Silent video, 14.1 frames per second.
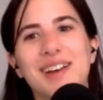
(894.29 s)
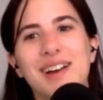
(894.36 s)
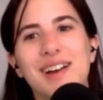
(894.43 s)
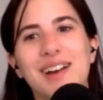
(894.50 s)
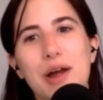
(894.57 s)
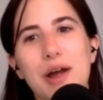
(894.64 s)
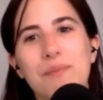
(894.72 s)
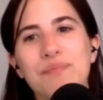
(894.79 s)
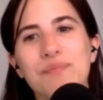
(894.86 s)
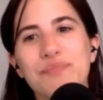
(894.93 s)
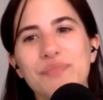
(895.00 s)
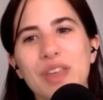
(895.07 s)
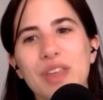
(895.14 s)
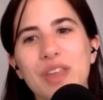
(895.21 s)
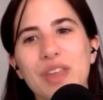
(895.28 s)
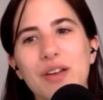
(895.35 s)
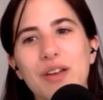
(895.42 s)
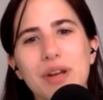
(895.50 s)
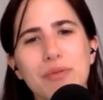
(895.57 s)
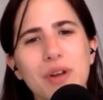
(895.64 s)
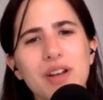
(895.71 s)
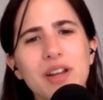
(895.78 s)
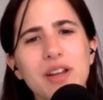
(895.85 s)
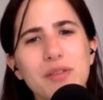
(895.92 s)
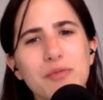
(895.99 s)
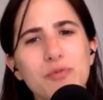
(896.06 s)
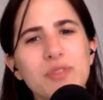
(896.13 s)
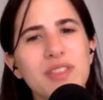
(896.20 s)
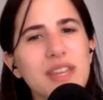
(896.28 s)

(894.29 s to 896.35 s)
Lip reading: But I'd like the